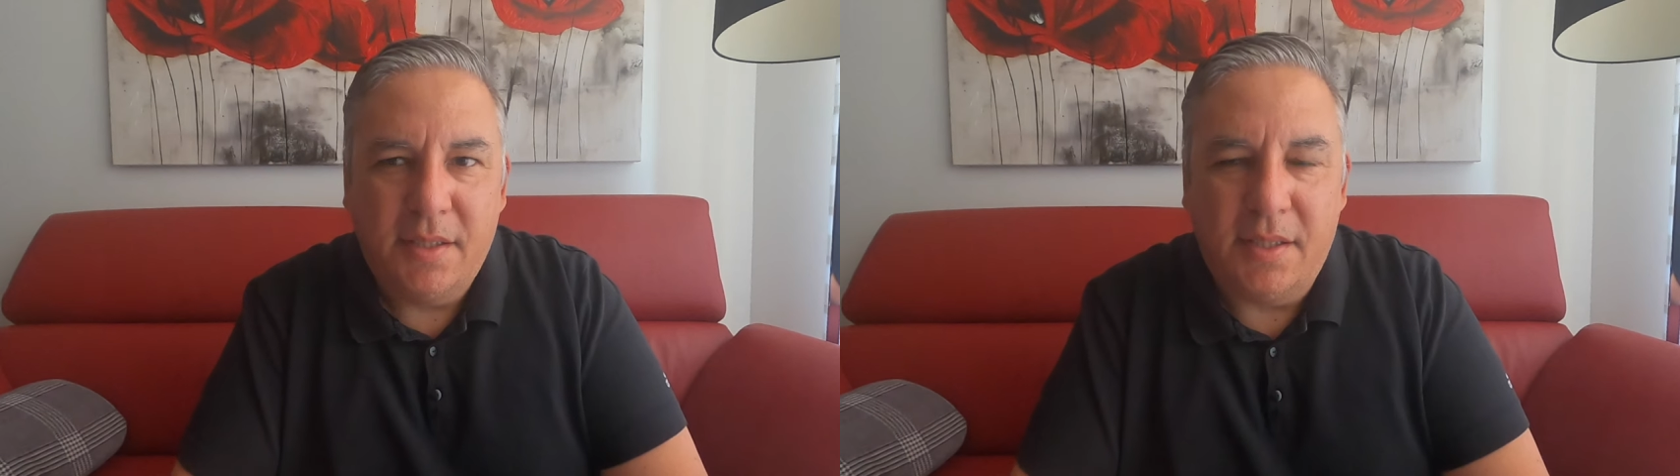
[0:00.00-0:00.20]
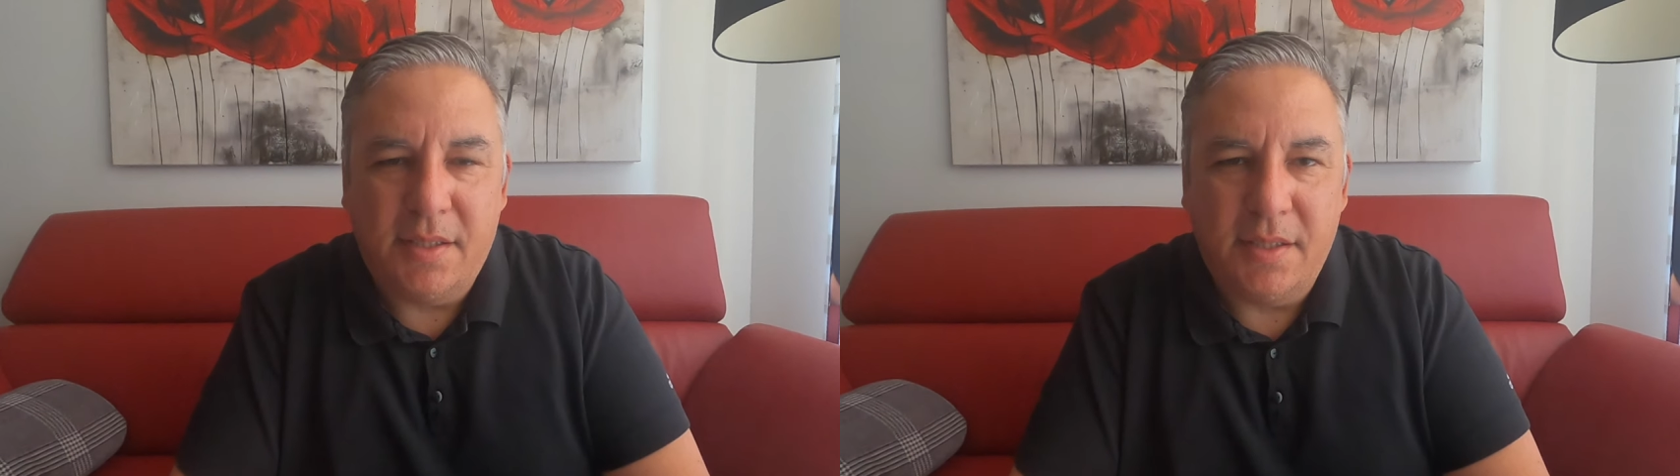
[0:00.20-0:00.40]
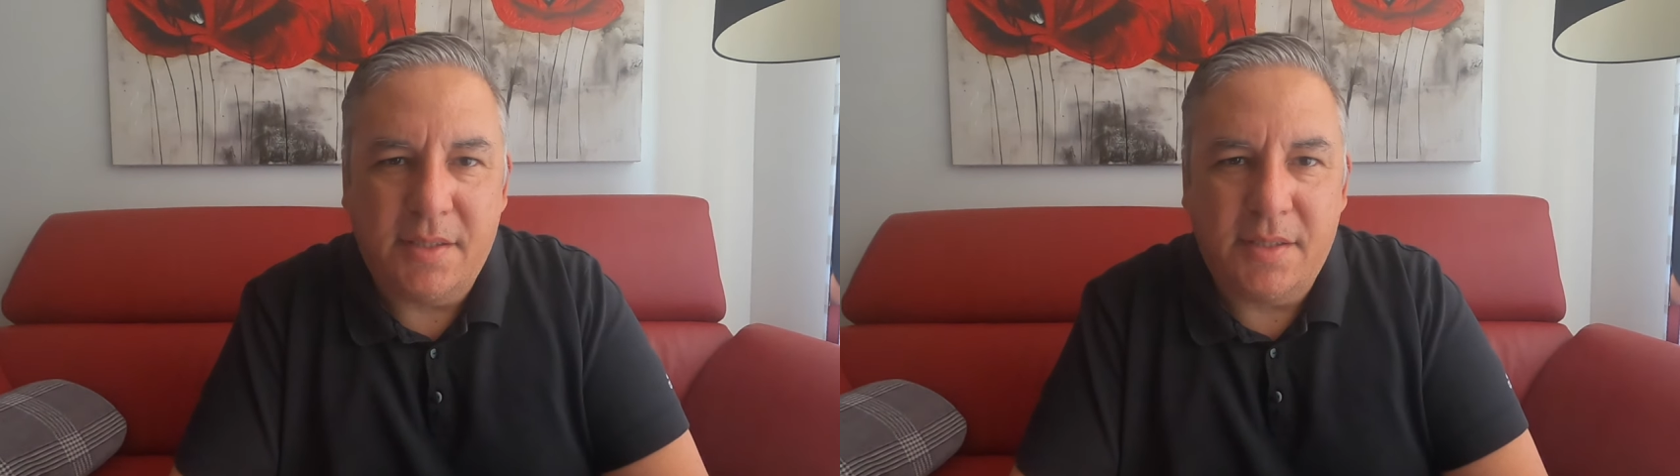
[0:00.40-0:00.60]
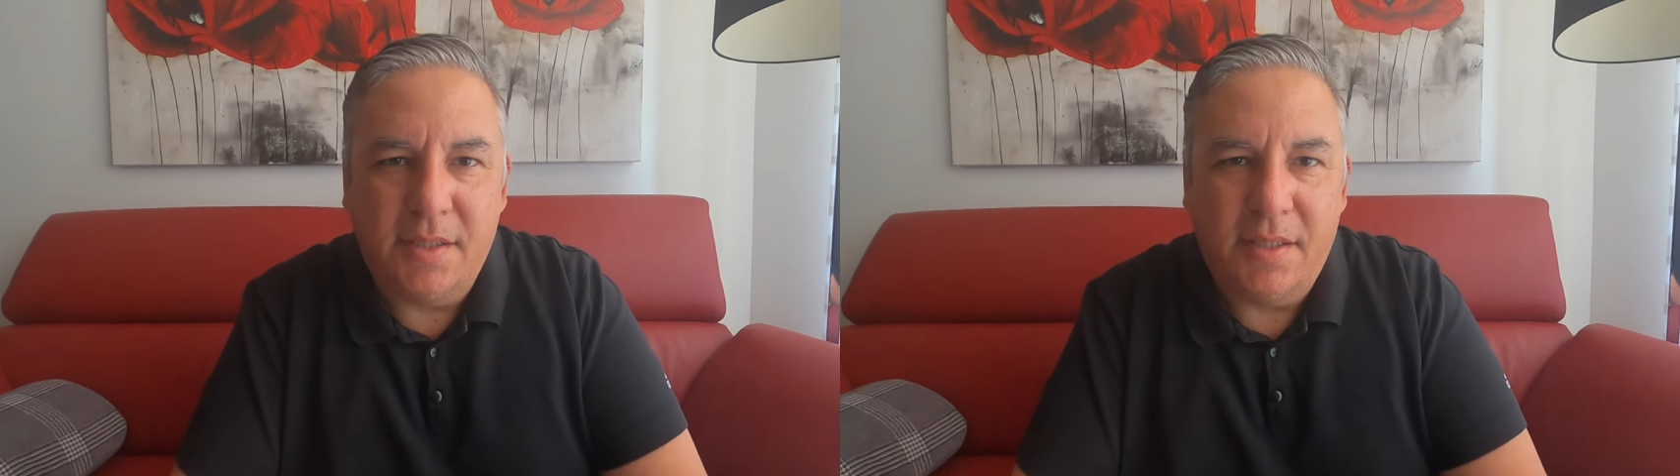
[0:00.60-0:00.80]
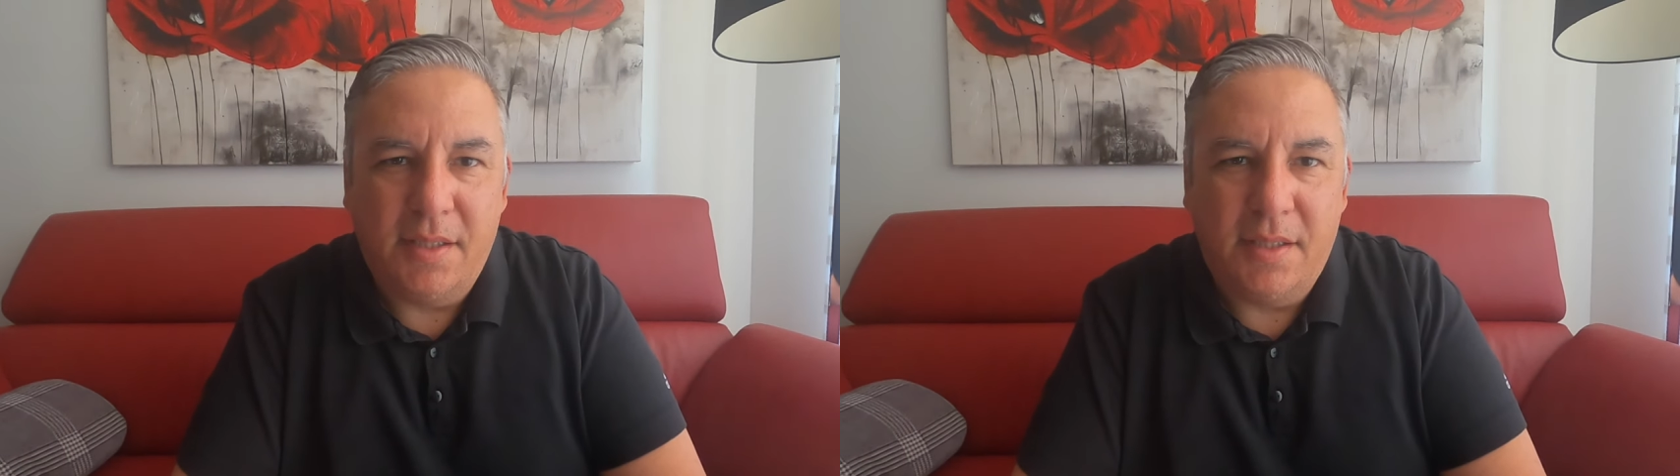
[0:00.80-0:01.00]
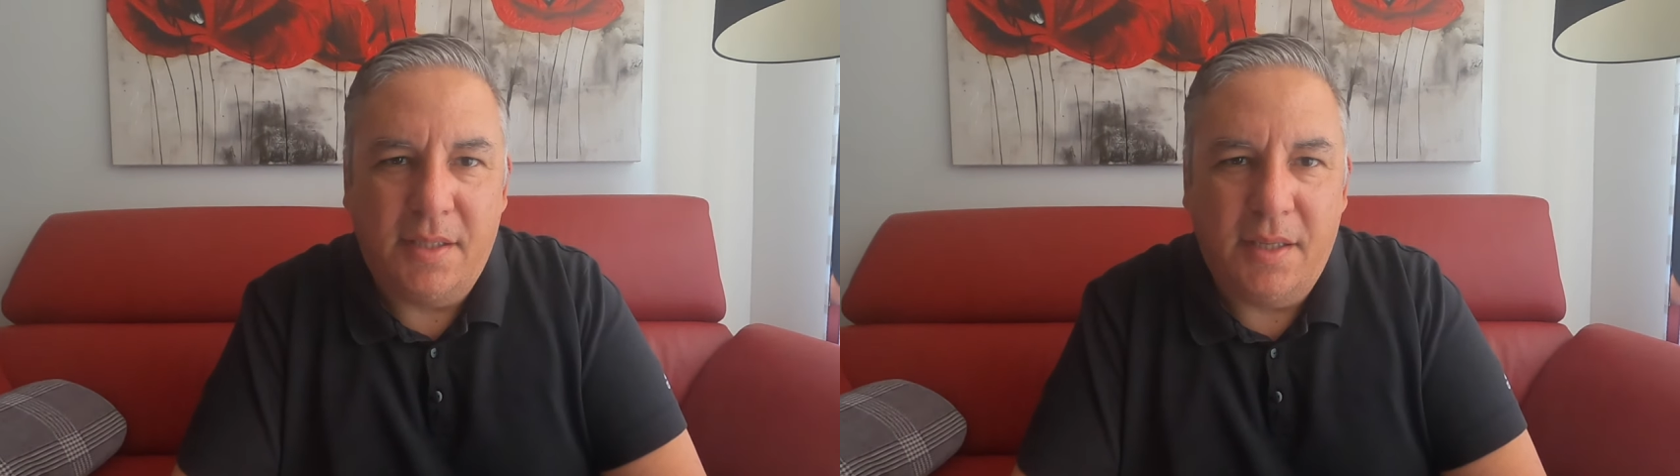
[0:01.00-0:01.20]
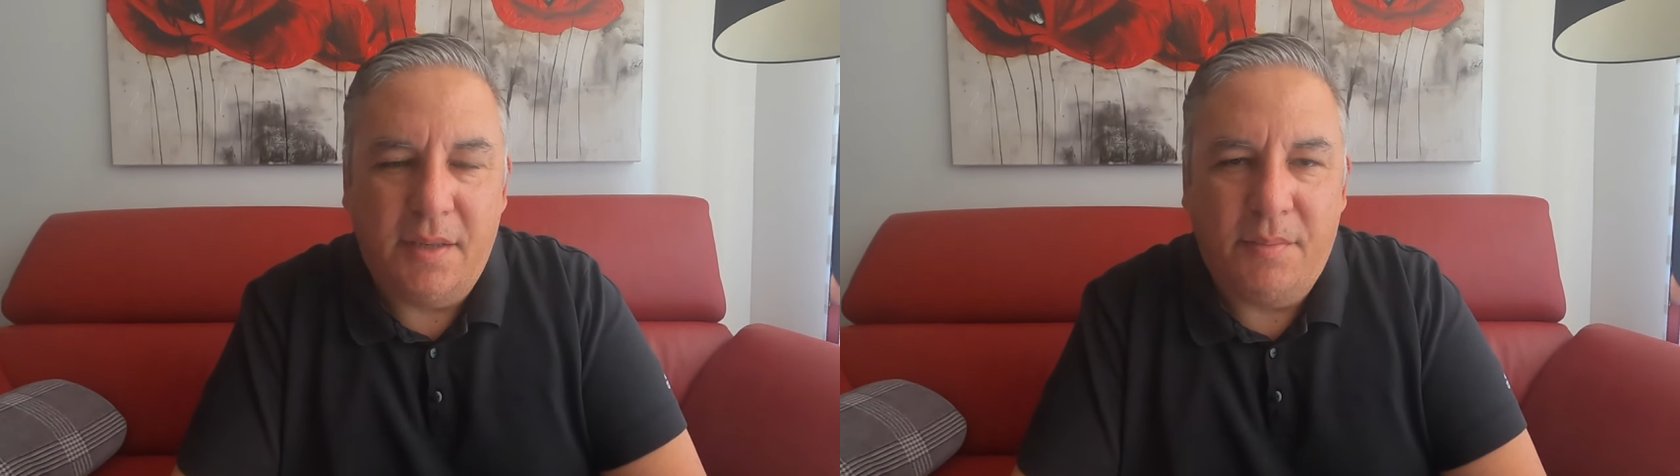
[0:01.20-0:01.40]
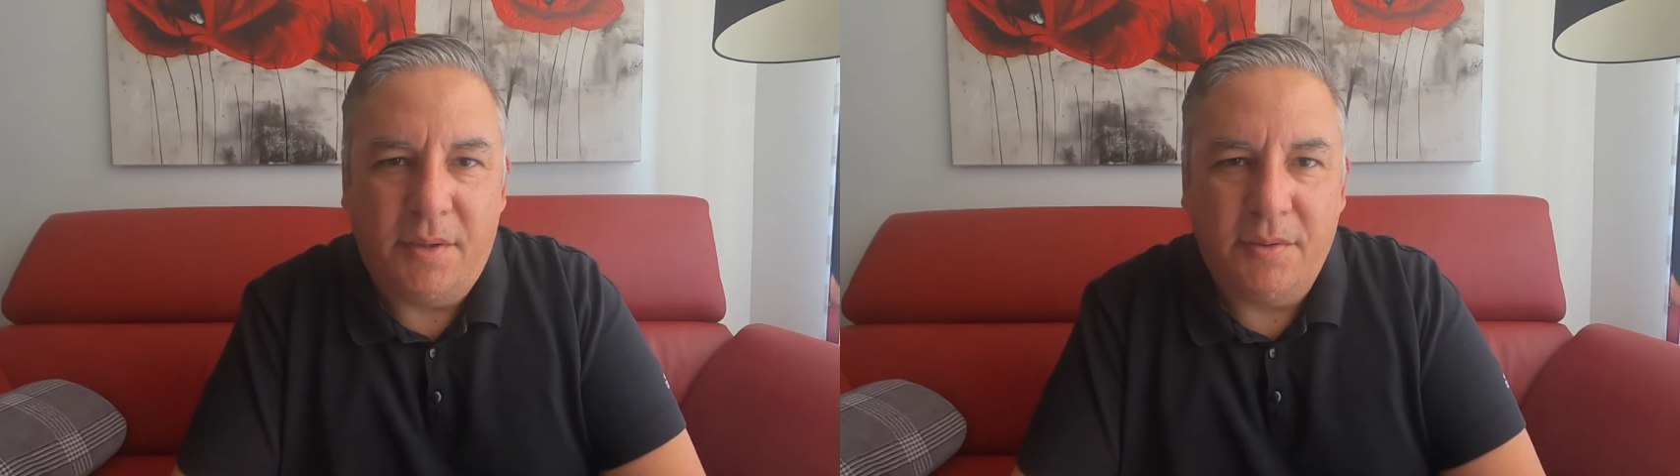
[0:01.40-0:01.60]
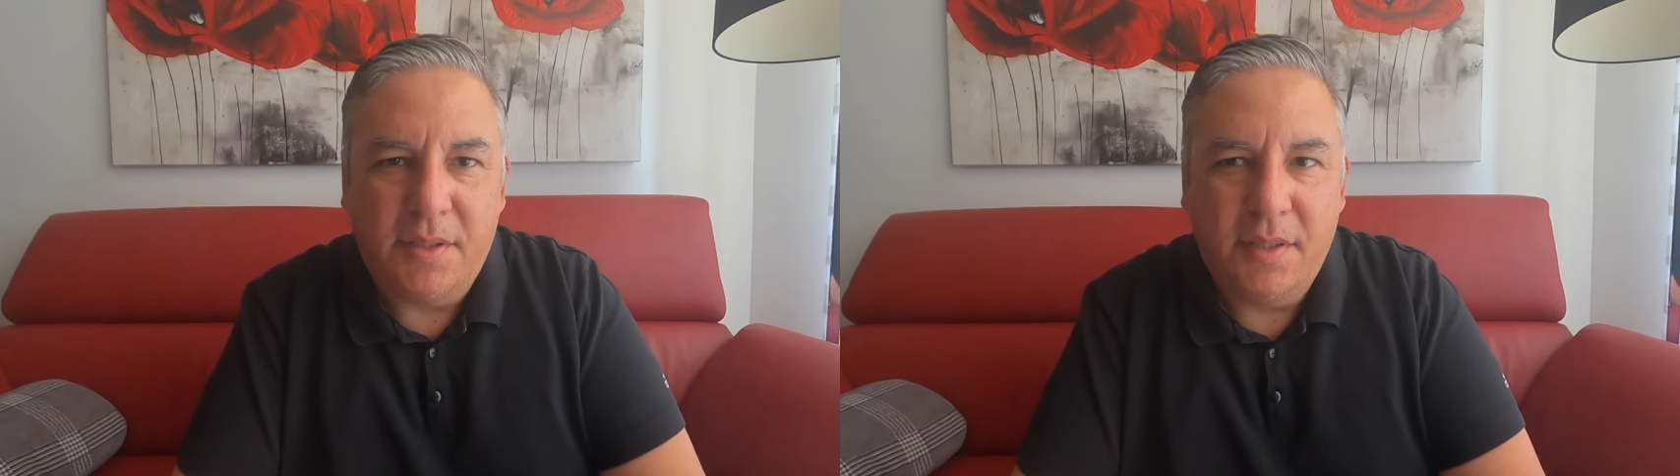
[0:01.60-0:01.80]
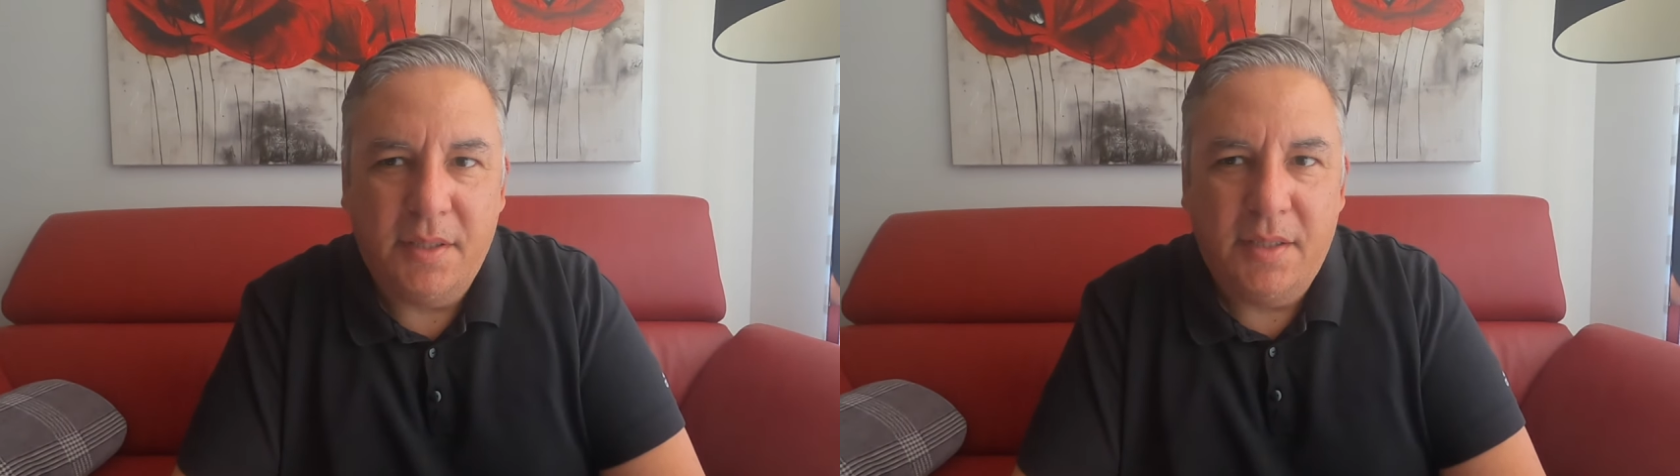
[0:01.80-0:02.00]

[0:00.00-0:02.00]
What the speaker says: that it's about